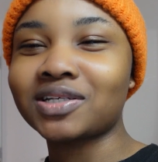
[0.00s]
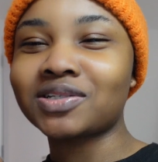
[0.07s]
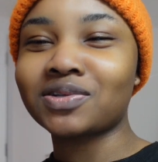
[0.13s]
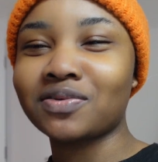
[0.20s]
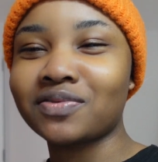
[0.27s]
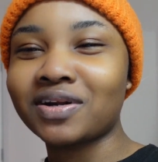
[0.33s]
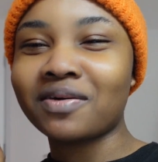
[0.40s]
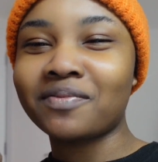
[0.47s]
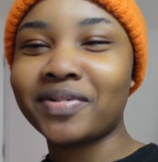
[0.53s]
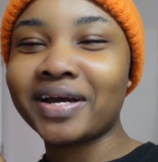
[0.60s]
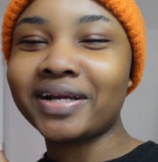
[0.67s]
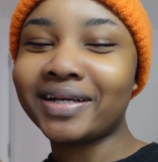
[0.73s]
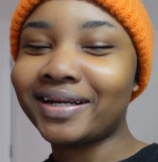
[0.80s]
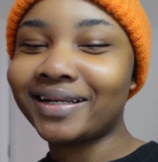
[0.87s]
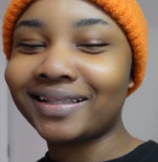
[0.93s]
store without
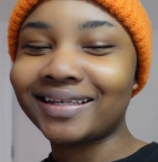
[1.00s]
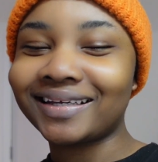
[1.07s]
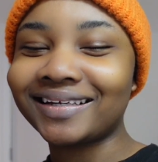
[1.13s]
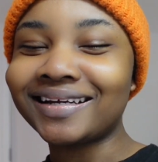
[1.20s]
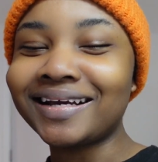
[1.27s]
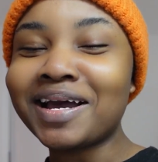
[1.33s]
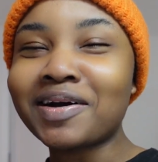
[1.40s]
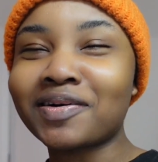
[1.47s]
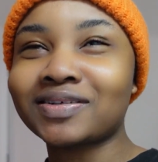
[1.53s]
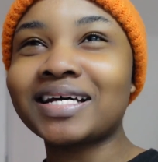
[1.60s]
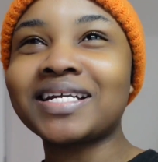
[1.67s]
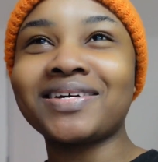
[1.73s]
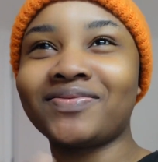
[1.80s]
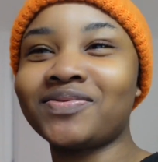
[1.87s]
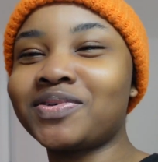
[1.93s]
buying anything because I
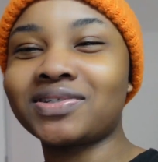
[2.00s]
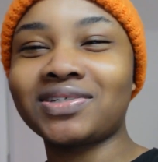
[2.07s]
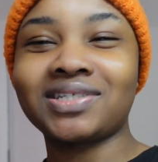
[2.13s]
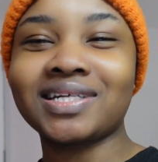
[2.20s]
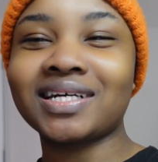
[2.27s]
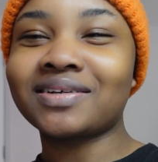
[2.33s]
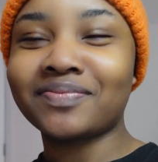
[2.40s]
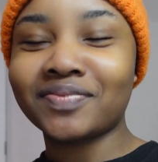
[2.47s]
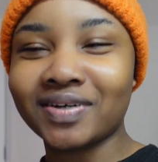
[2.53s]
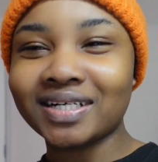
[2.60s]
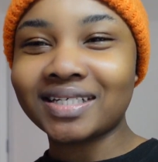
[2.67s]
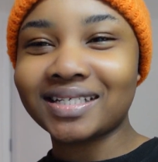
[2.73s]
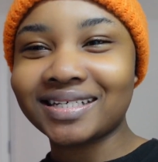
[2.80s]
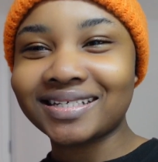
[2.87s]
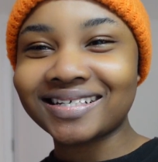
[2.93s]
didn't even want to check the
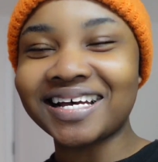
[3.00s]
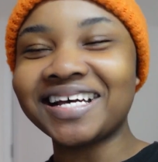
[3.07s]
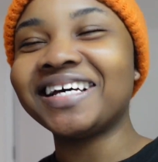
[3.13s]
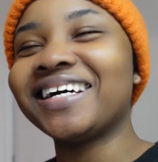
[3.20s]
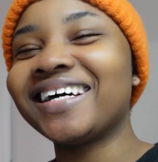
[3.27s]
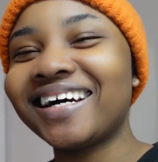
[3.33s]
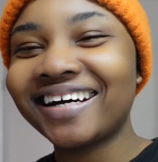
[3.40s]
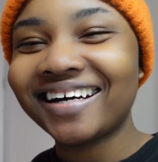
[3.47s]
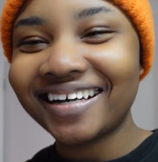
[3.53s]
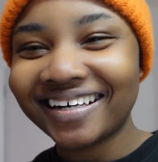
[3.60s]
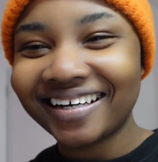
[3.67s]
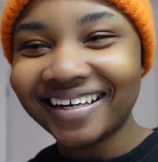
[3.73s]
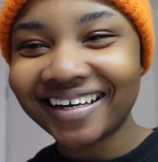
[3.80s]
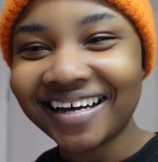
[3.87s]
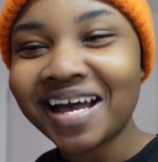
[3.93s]
prices
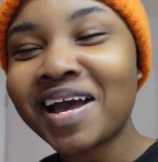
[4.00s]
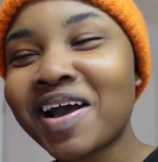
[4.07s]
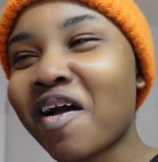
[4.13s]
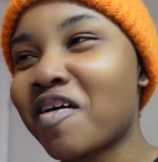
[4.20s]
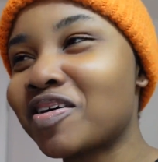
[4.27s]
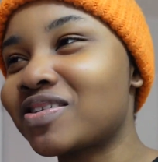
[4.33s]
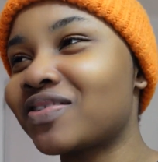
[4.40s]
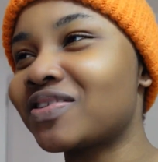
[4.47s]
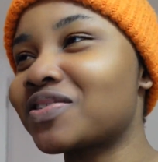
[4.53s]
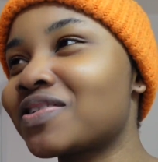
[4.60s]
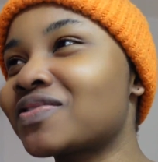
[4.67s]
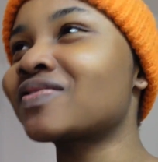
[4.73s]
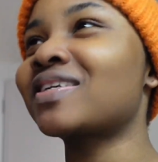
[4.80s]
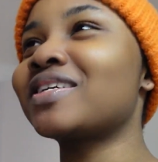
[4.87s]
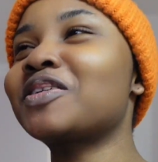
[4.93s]
because it was just
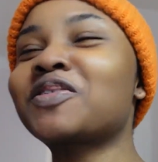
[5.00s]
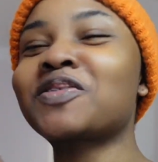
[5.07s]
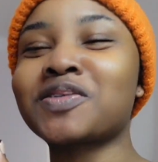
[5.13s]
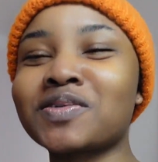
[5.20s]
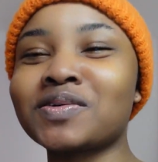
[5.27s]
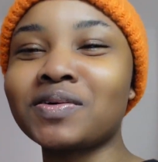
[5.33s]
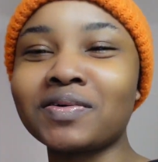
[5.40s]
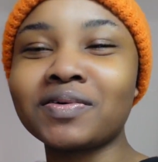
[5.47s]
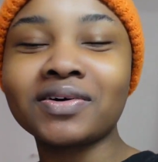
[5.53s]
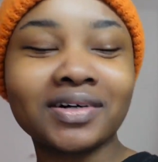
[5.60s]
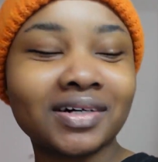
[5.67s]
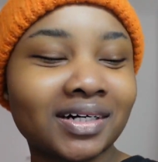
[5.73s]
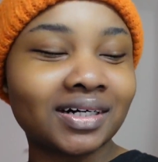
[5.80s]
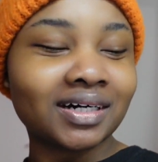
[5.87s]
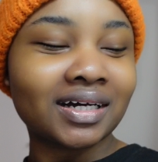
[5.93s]
looking too
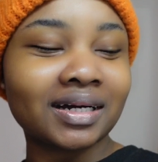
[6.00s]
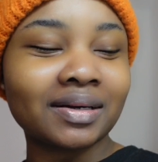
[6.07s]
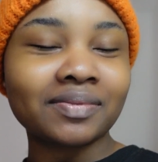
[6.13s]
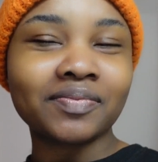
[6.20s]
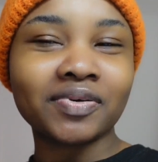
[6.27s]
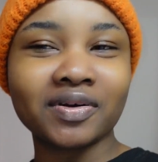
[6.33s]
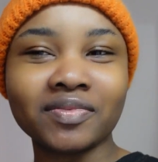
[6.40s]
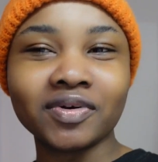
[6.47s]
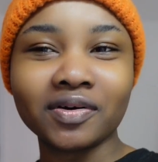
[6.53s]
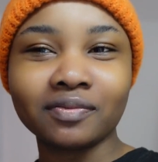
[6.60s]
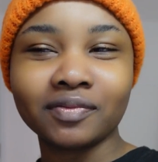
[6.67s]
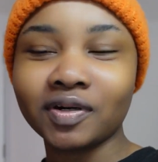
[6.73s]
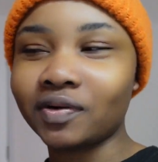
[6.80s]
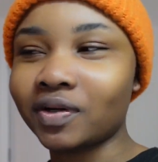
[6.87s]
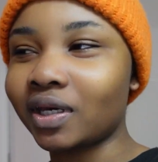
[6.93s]
premium.
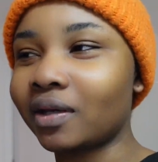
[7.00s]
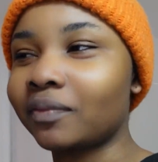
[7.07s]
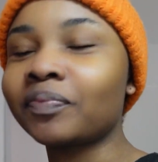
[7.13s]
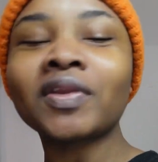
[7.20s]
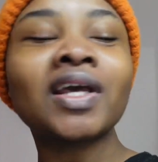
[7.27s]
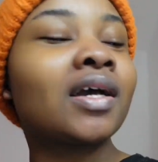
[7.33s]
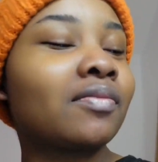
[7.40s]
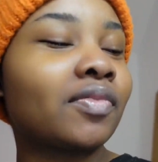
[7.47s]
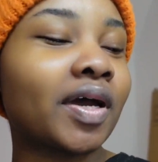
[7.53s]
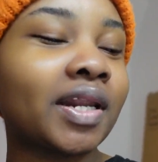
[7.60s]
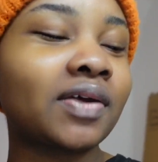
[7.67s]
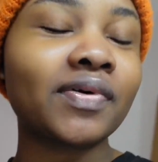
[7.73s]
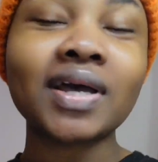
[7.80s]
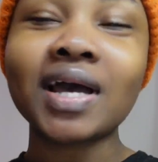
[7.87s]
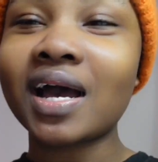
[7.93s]
Okay, but
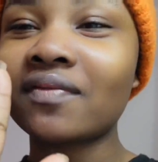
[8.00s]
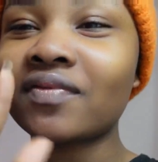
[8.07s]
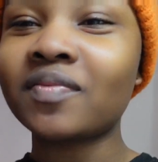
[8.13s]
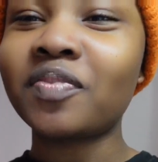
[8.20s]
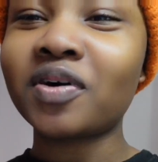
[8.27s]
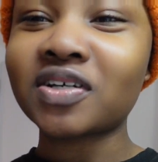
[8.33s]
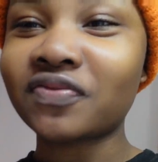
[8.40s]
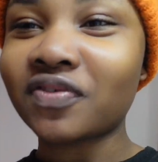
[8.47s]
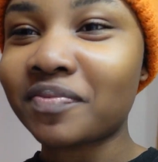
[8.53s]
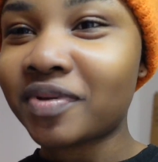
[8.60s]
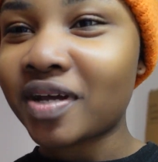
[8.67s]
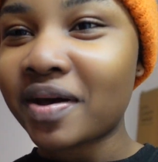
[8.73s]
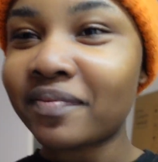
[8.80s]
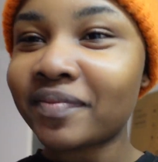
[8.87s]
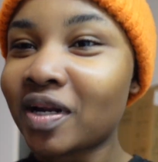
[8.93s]
anyway, I have a box from
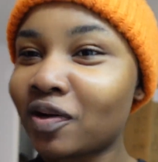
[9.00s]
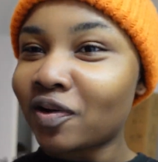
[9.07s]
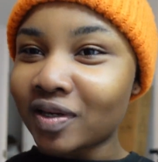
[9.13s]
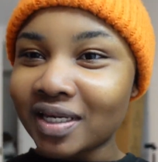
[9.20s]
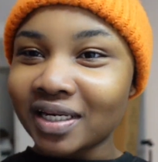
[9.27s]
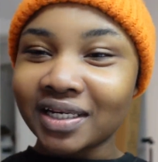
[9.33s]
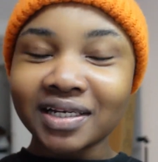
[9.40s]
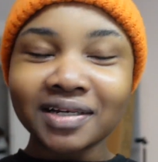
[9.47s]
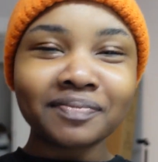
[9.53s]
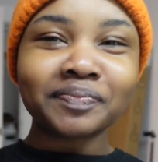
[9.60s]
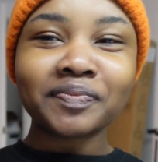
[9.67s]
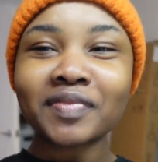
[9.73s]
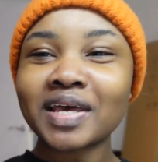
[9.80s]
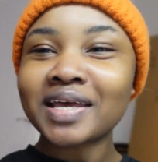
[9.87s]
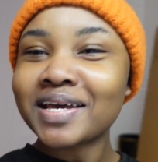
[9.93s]
them, luckily.
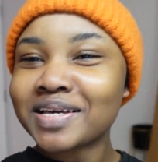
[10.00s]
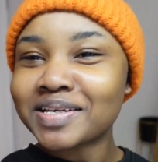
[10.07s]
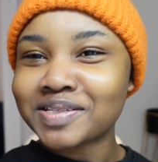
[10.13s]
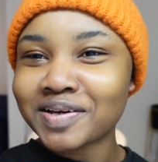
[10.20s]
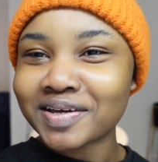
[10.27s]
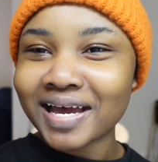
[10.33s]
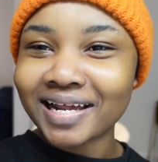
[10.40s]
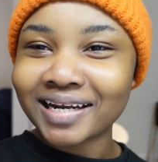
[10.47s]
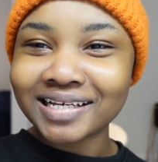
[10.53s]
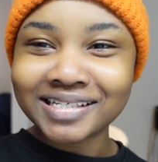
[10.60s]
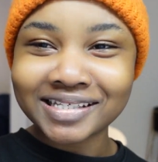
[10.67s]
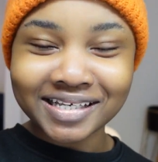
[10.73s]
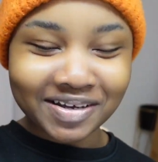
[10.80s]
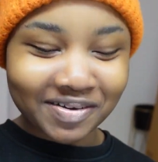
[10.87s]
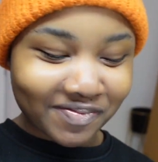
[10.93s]
So yeah, let's
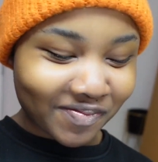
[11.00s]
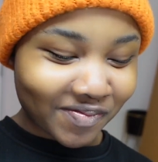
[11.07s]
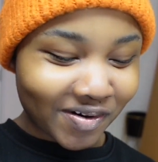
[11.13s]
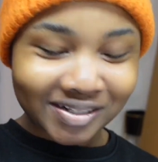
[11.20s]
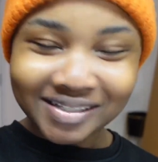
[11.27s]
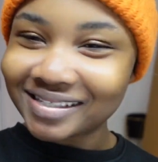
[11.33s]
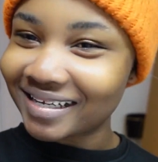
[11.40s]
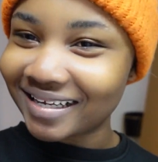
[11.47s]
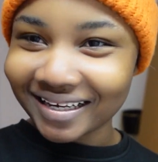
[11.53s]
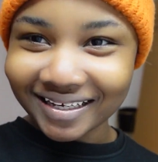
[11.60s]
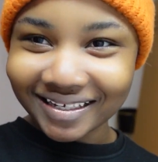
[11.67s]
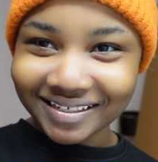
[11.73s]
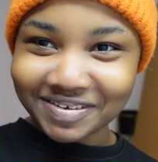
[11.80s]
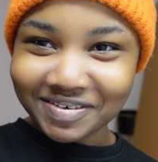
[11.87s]
see what's in it.